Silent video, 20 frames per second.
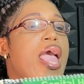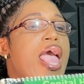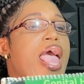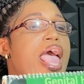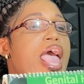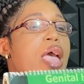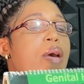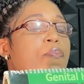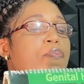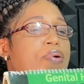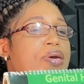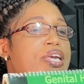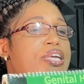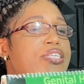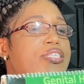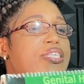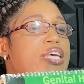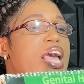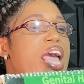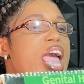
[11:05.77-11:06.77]

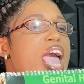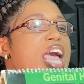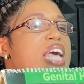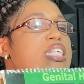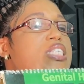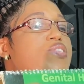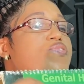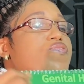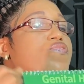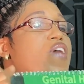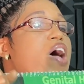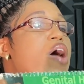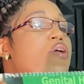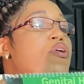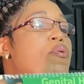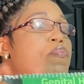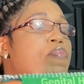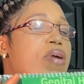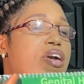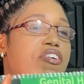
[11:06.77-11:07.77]
herpes, it's
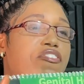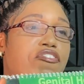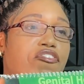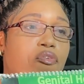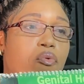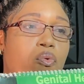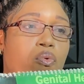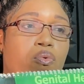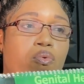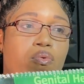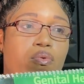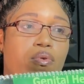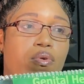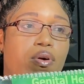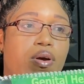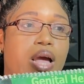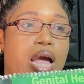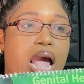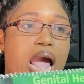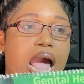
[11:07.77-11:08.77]
very painful.
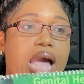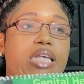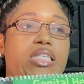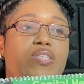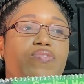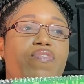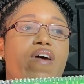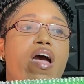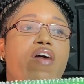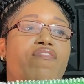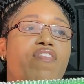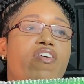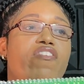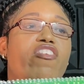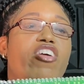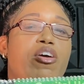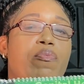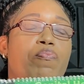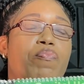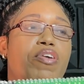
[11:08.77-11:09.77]
It's very, very,
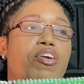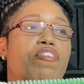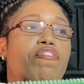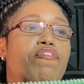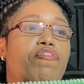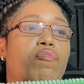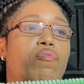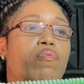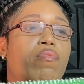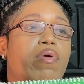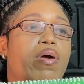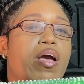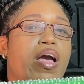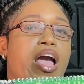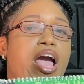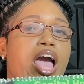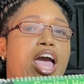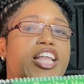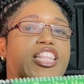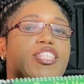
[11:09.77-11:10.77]
very painful.
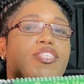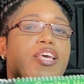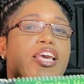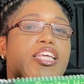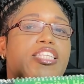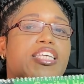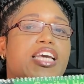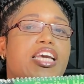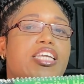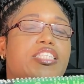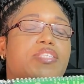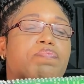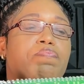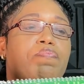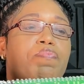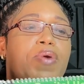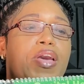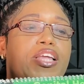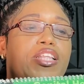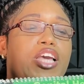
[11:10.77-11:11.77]
It
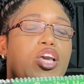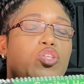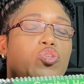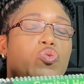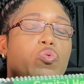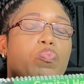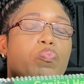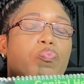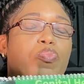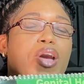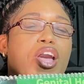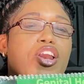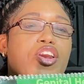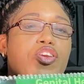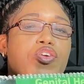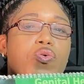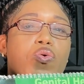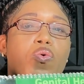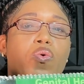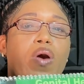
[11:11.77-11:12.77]
will pain
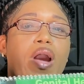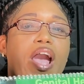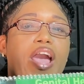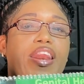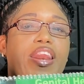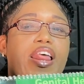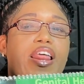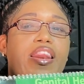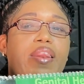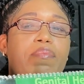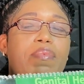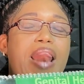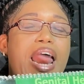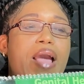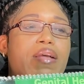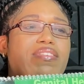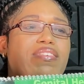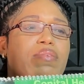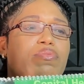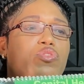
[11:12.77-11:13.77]
you, and then
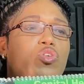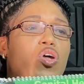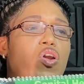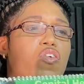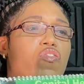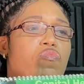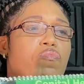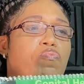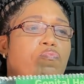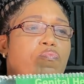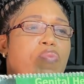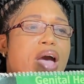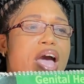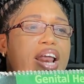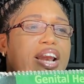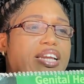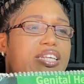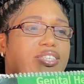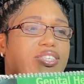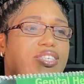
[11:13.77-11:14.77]
like some sort of
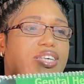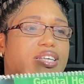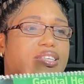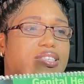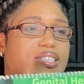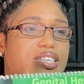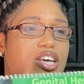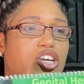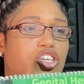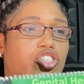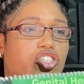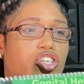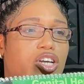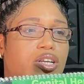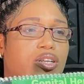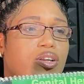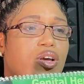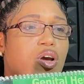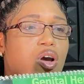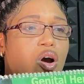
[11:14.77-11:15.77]
burning
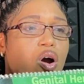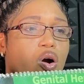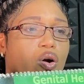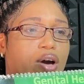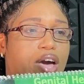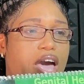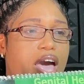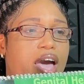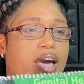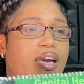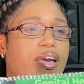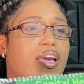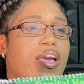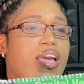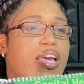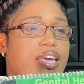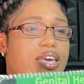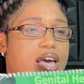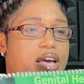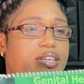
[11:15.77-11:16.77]
sensation. Okay.
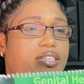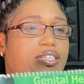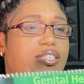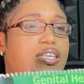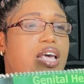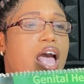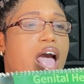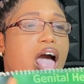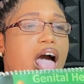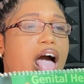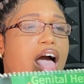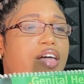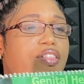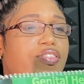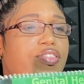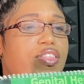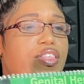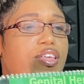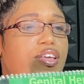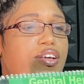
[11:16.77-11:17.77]
Yes. Okay.
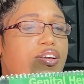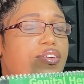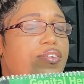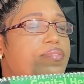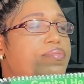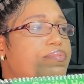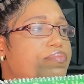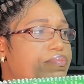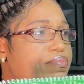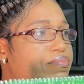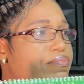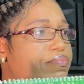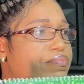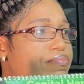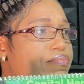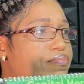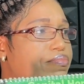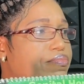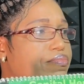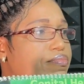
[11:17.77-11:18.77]
So
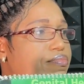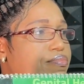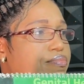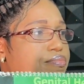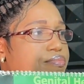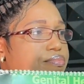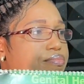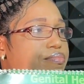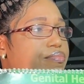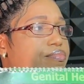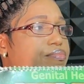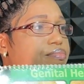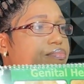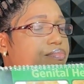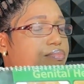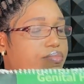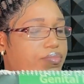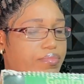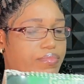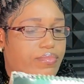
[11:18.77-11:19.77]
with the
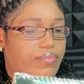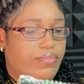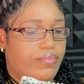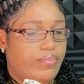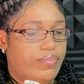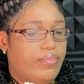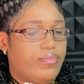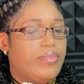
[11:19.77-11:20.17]
syphilis,